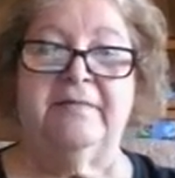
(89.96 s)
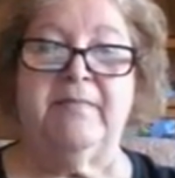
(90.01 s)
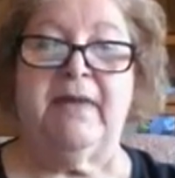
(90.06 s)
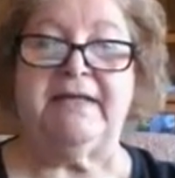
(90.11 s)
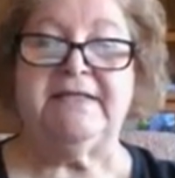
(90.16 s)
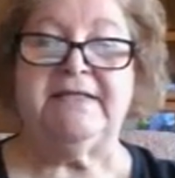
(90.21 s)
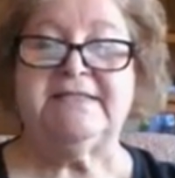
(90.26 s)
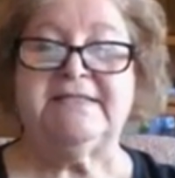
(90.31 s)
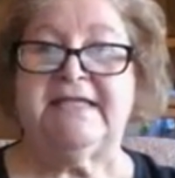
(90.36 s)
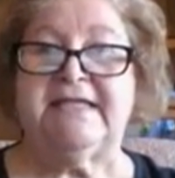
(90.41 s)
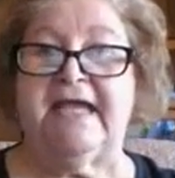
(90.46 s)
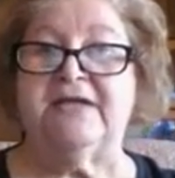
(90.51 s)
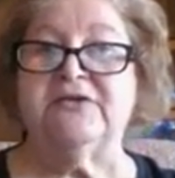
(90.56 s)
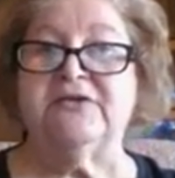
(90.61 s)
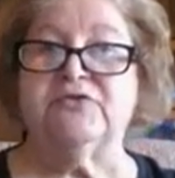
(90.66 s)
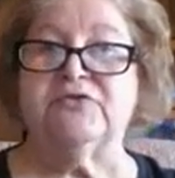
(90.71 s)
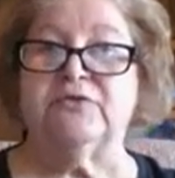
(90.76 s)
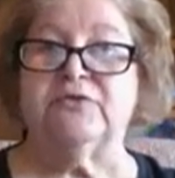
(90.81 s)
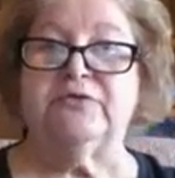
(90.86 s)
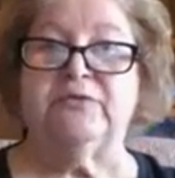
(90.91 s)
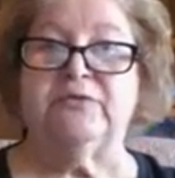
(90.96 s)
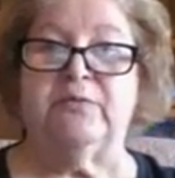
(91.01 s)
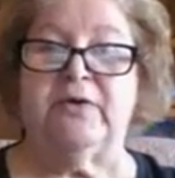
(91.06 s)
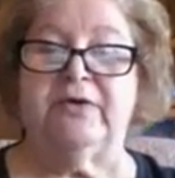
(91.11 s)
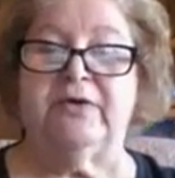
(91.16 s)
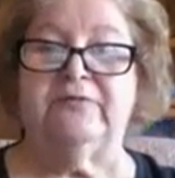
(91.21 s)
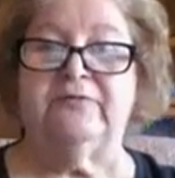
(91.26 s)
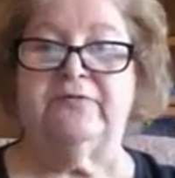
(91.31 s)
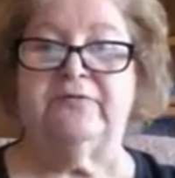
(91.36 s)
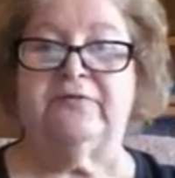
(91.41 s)
My scheduled
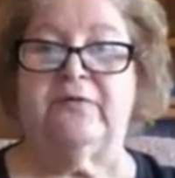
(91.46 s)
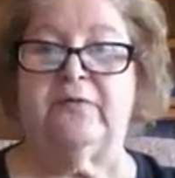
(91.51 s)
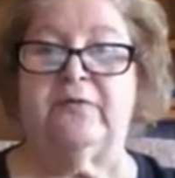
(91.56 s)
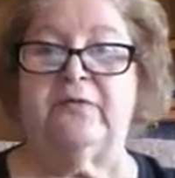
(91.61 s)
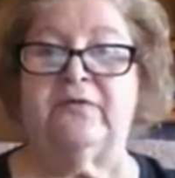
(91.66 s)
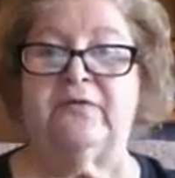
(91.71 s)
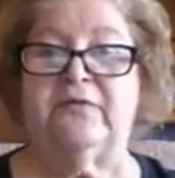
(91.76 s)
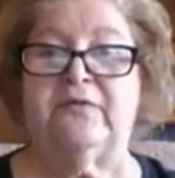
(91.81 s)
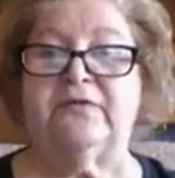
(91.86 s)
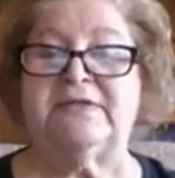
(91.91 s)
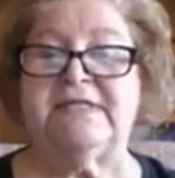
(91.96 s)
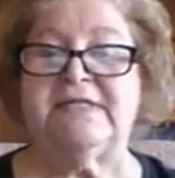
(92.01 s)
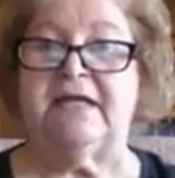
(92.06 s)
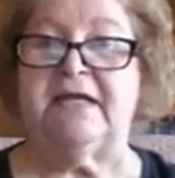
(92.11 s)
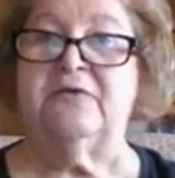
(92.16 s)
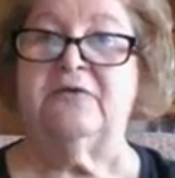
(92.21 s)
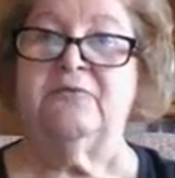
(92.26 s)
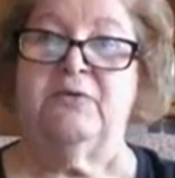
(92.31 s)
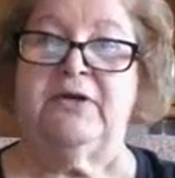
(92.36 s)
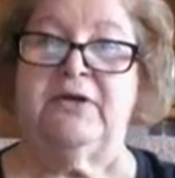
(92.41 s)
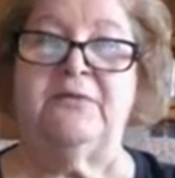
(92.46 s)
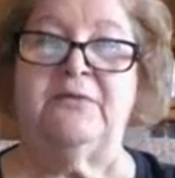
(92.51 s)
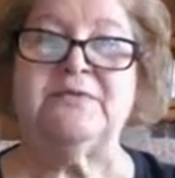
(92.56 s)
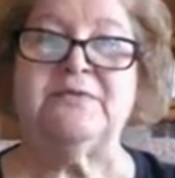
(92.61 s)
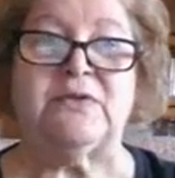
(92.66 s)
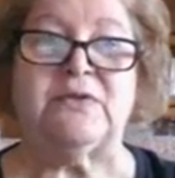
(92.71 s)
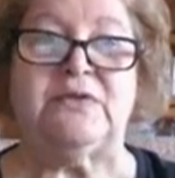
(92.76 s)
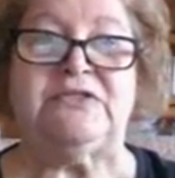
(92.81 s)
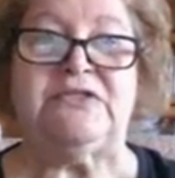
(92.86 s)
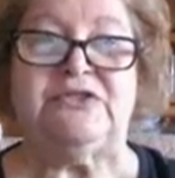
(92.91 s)
one for second one I
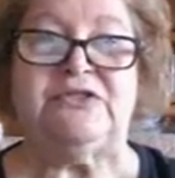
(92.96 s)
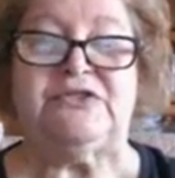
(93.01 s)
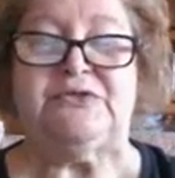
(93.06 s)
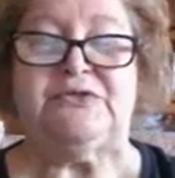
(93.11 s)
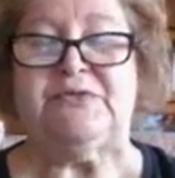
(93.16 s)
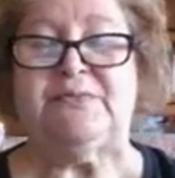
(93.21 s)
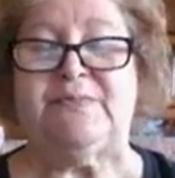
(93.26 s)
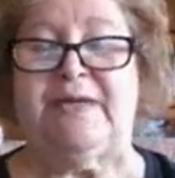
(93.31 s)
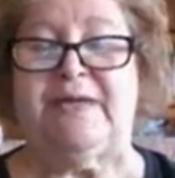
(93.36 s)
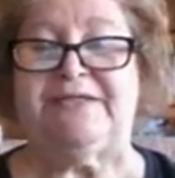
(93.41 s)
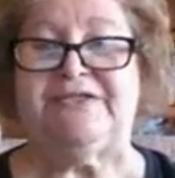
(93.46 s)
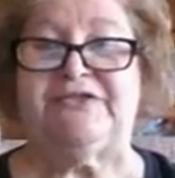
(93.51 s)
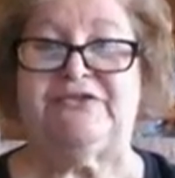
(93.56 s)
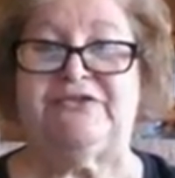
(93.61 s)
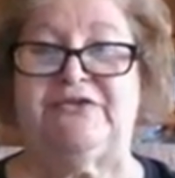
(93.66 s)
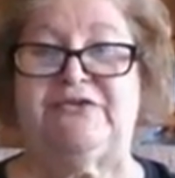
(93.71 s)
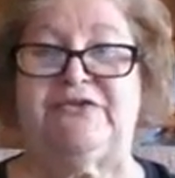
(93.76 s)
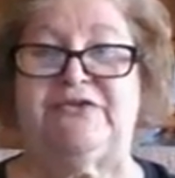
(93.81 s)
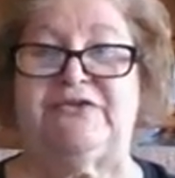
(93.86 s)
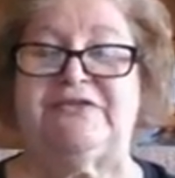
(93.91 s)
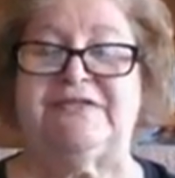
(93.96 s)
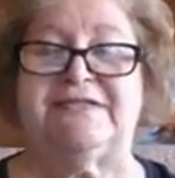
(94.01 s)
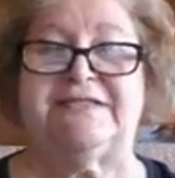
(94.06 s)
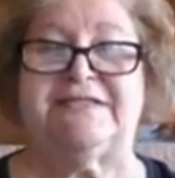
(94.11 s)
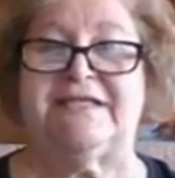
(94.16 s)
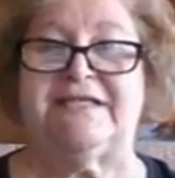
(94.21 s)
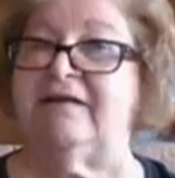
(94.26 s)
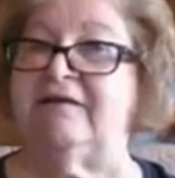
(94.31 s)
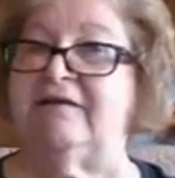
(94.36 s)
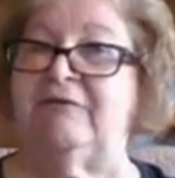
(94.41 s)
was going to do with my
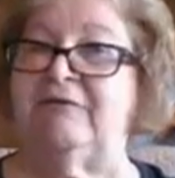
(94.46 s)
students